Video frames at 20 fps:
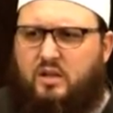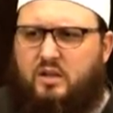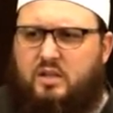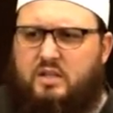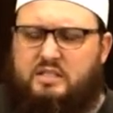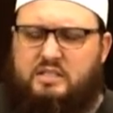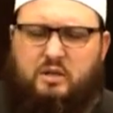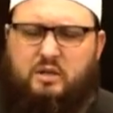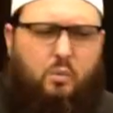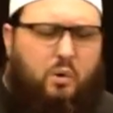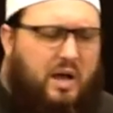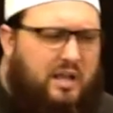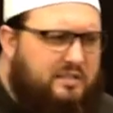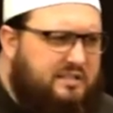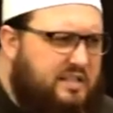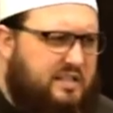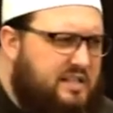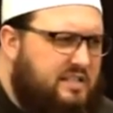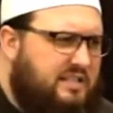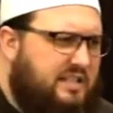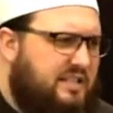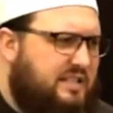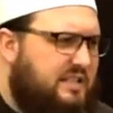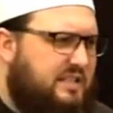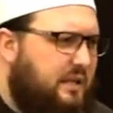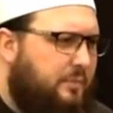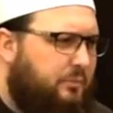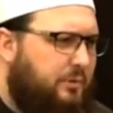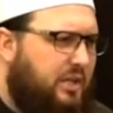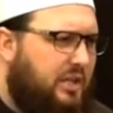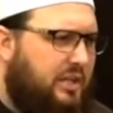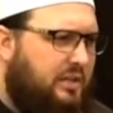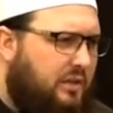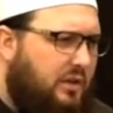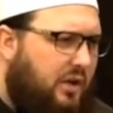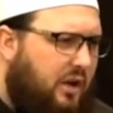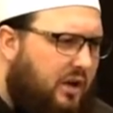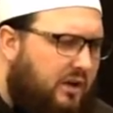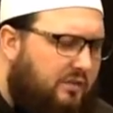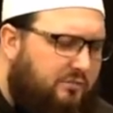So whilst this is something
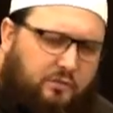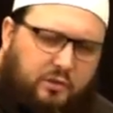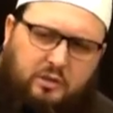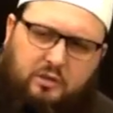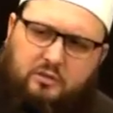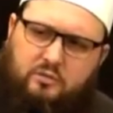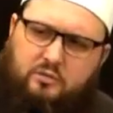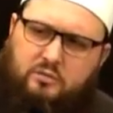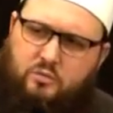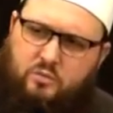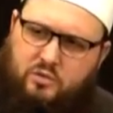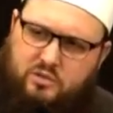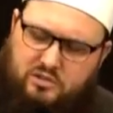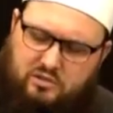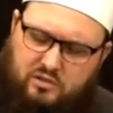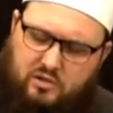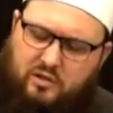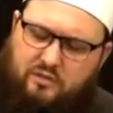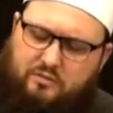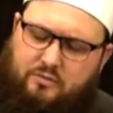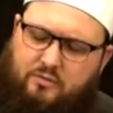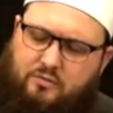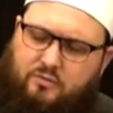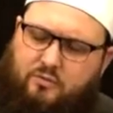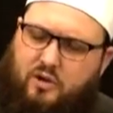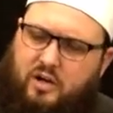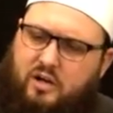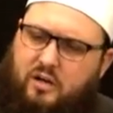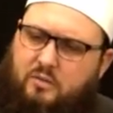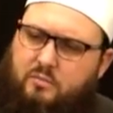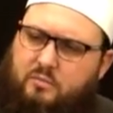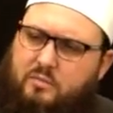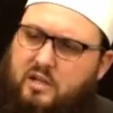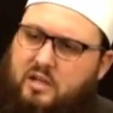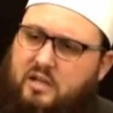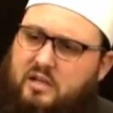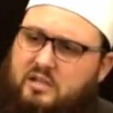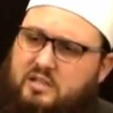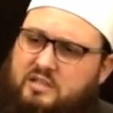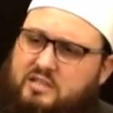lawful, was lawful for him,
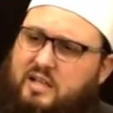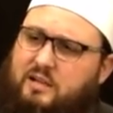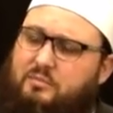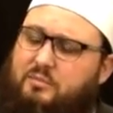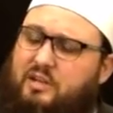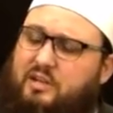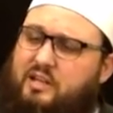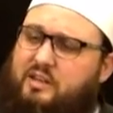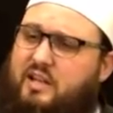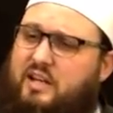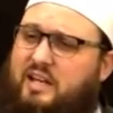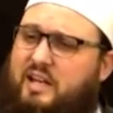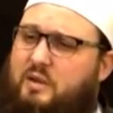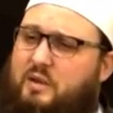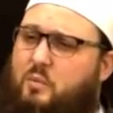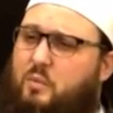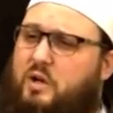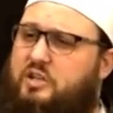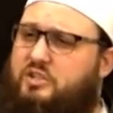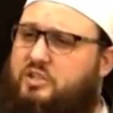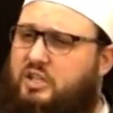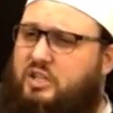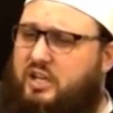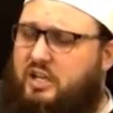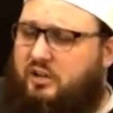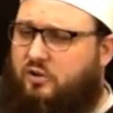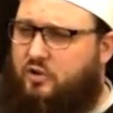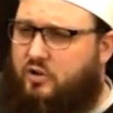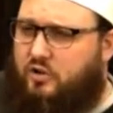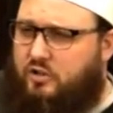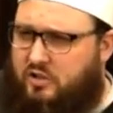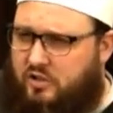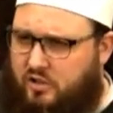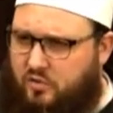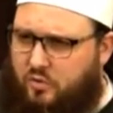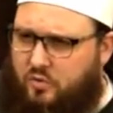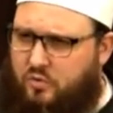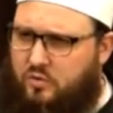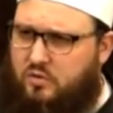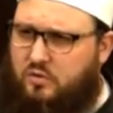something that he wished he could
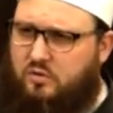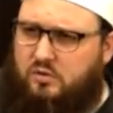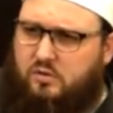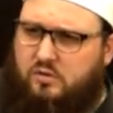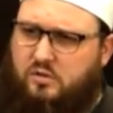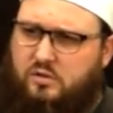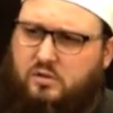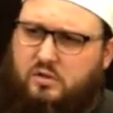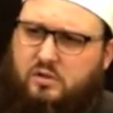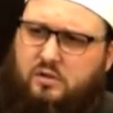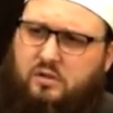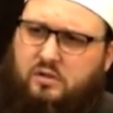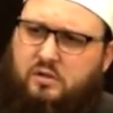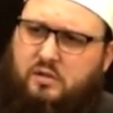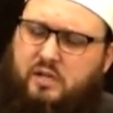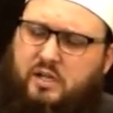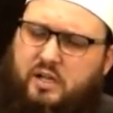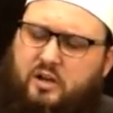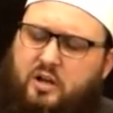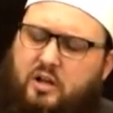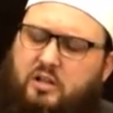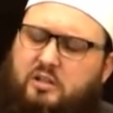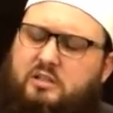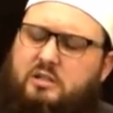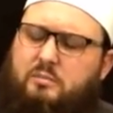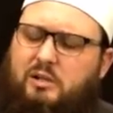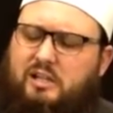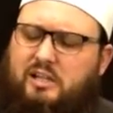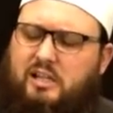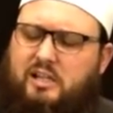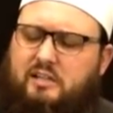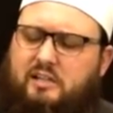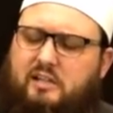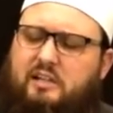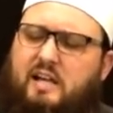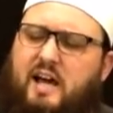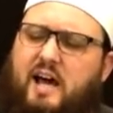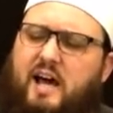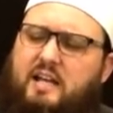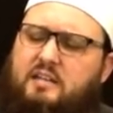do, he ultimately did
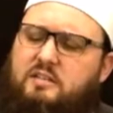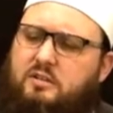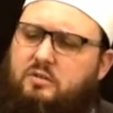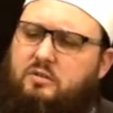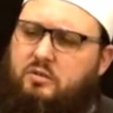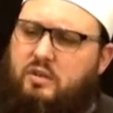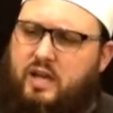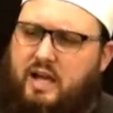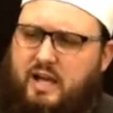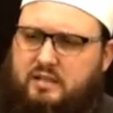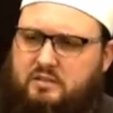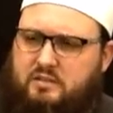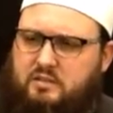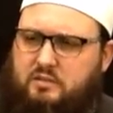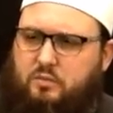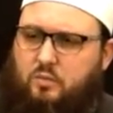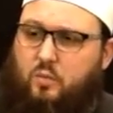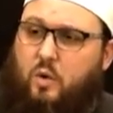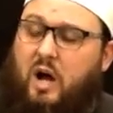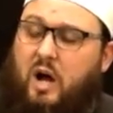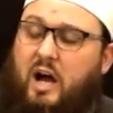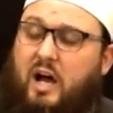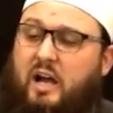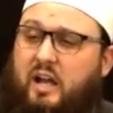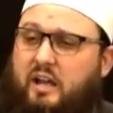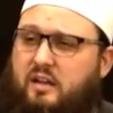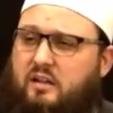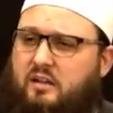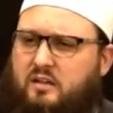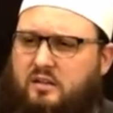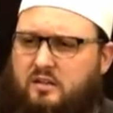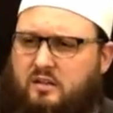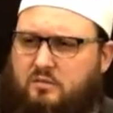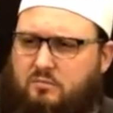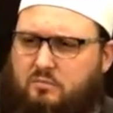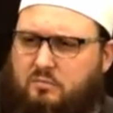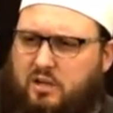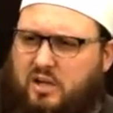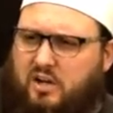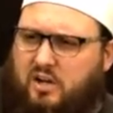not do that. Why?
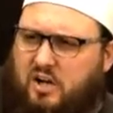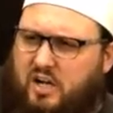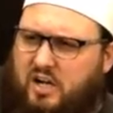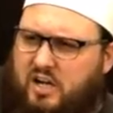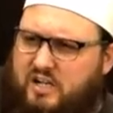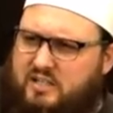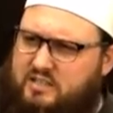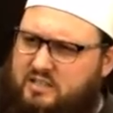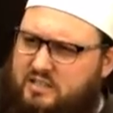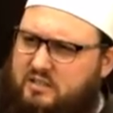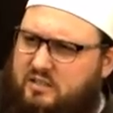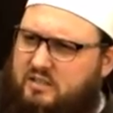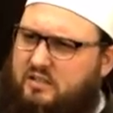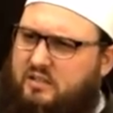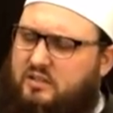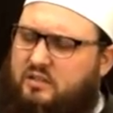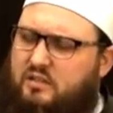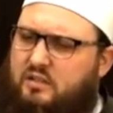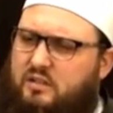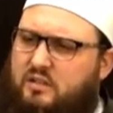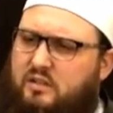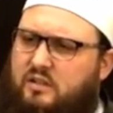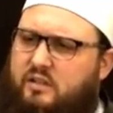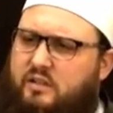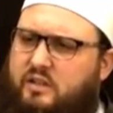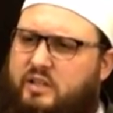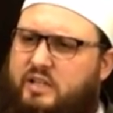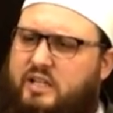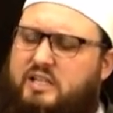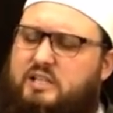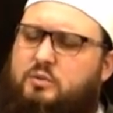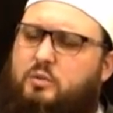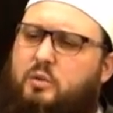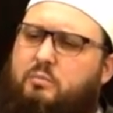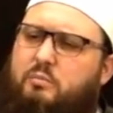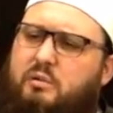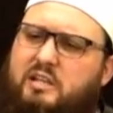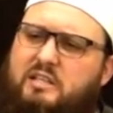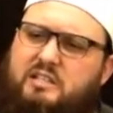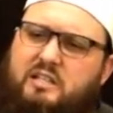Because this would
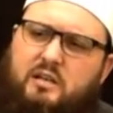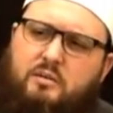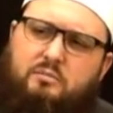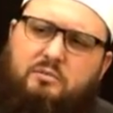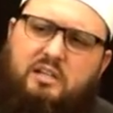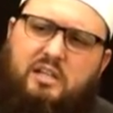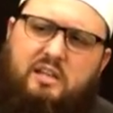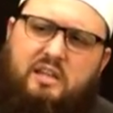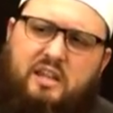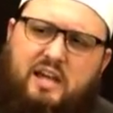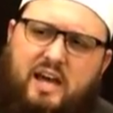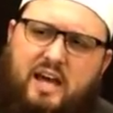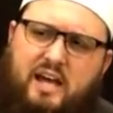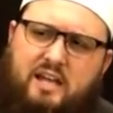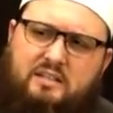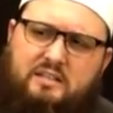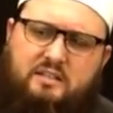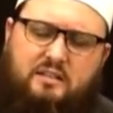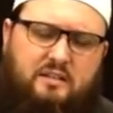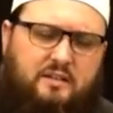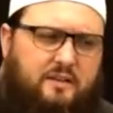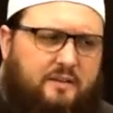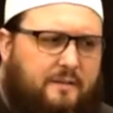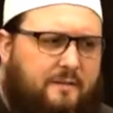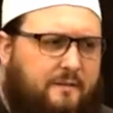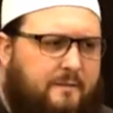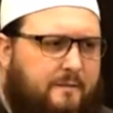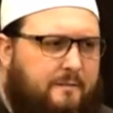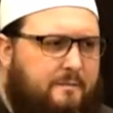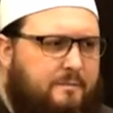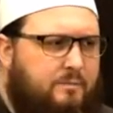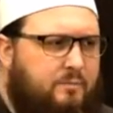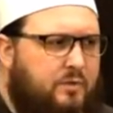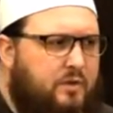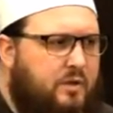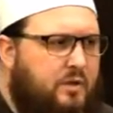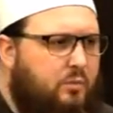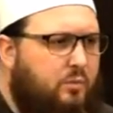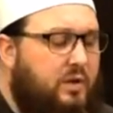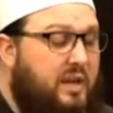be something that
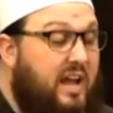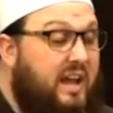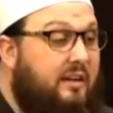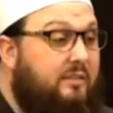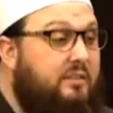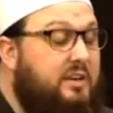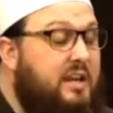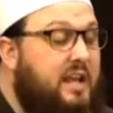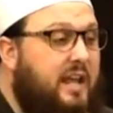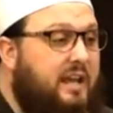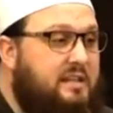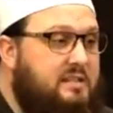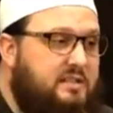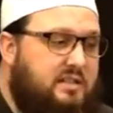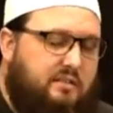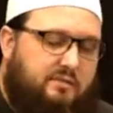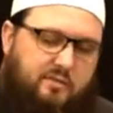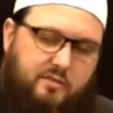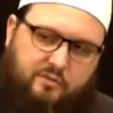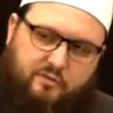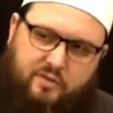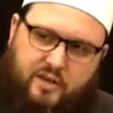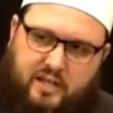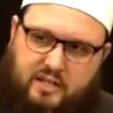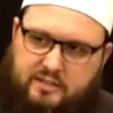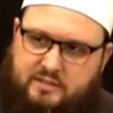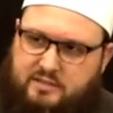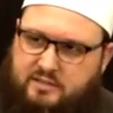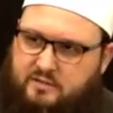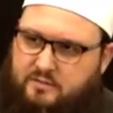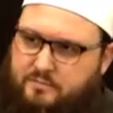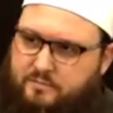would have negative effects.